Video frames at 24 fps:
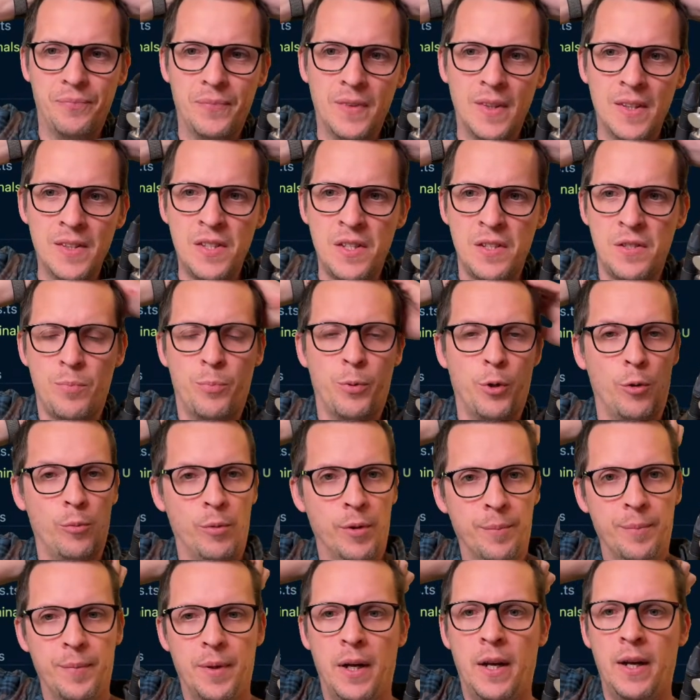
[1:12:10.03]
this is a
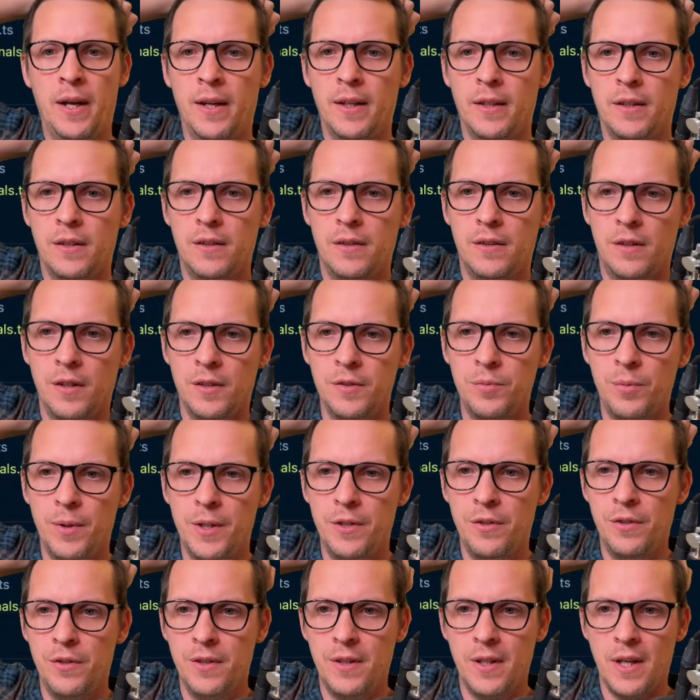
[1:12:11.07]
problem, because we're
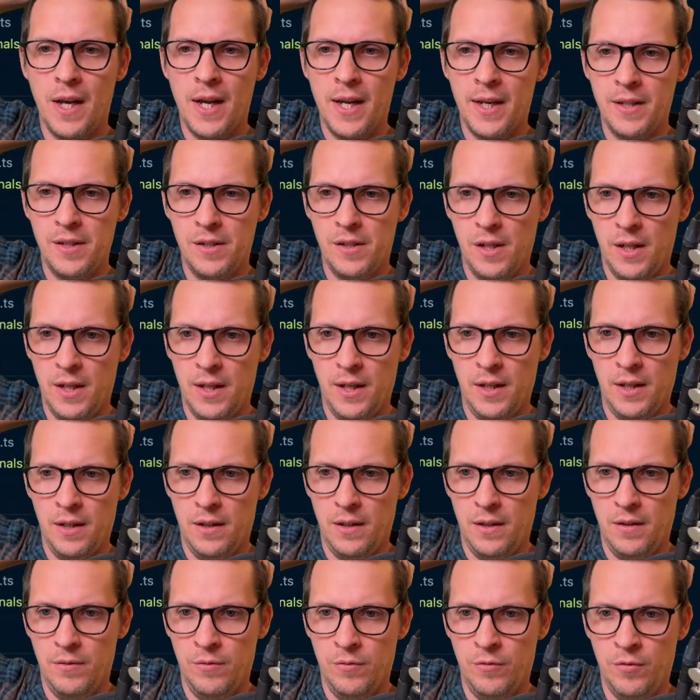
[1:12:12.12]
not
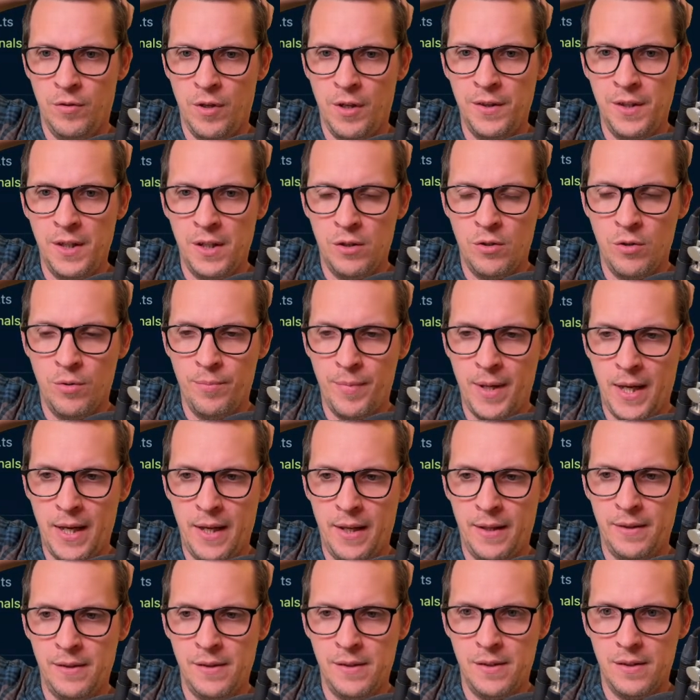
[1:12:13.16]
actually running
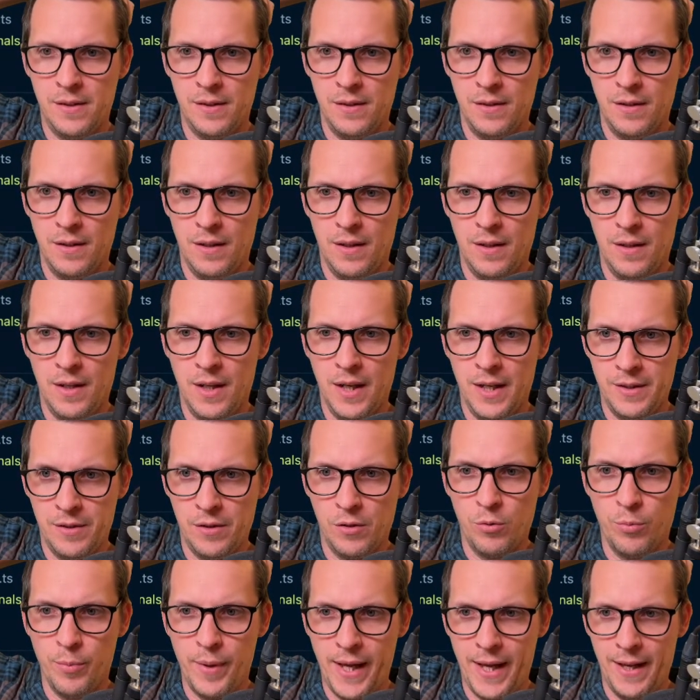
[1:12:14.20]
commands as a
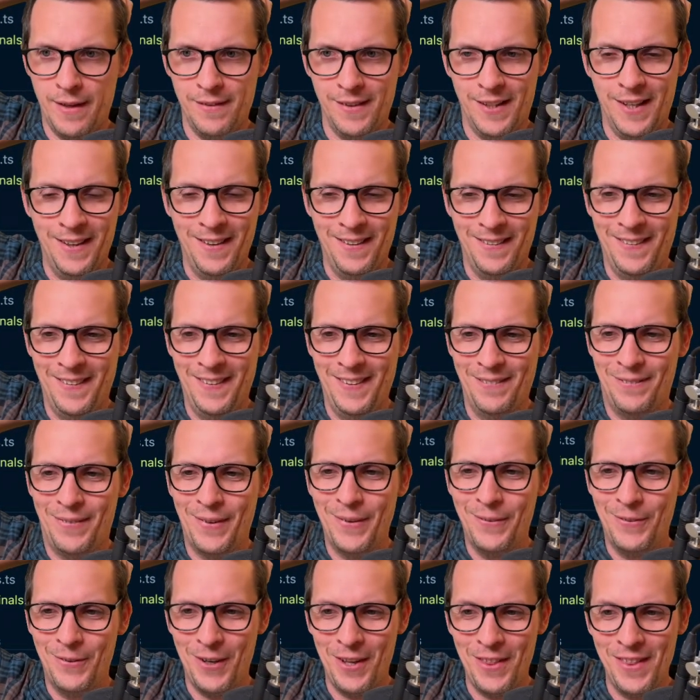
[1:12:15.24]
command.
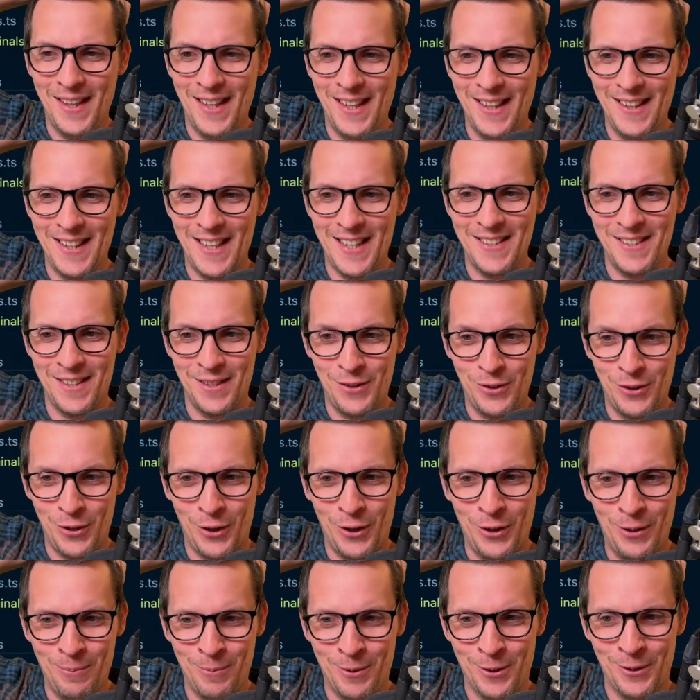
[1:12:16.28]
We're running it as a
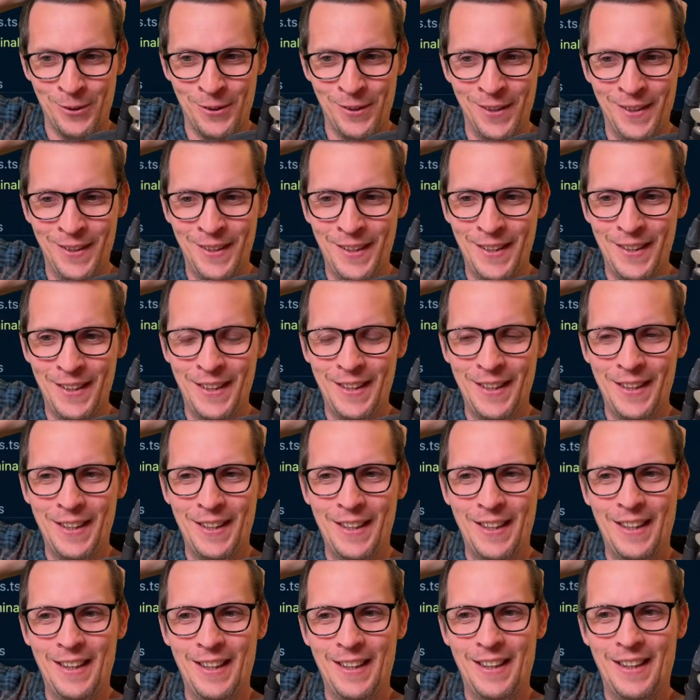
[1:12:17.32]
terminal.
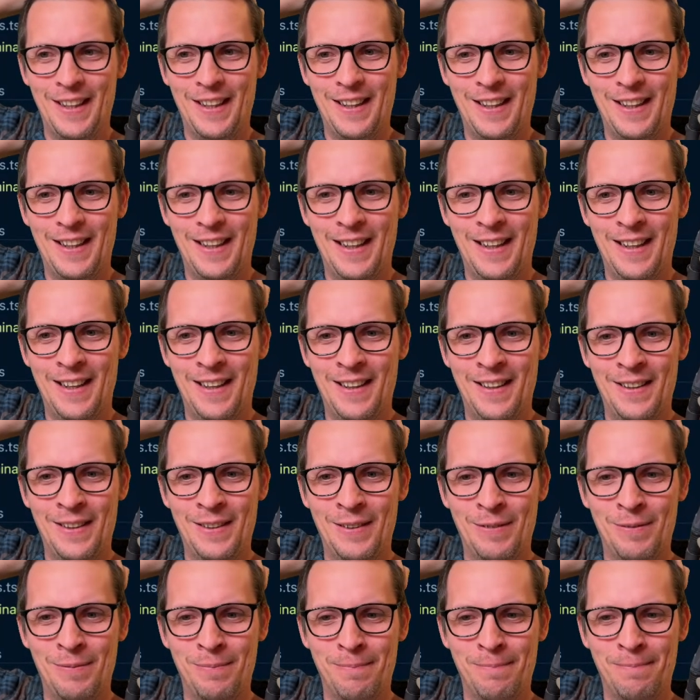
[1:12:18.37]

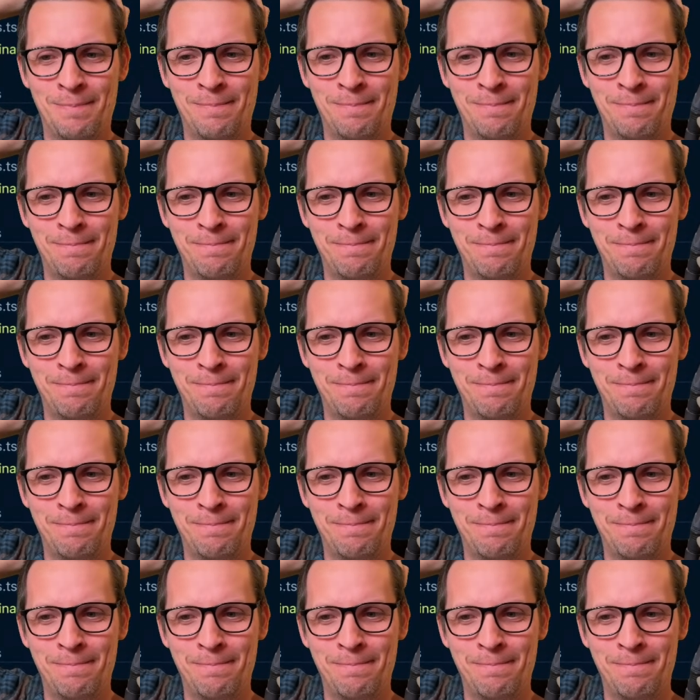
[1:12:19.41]
Fuck.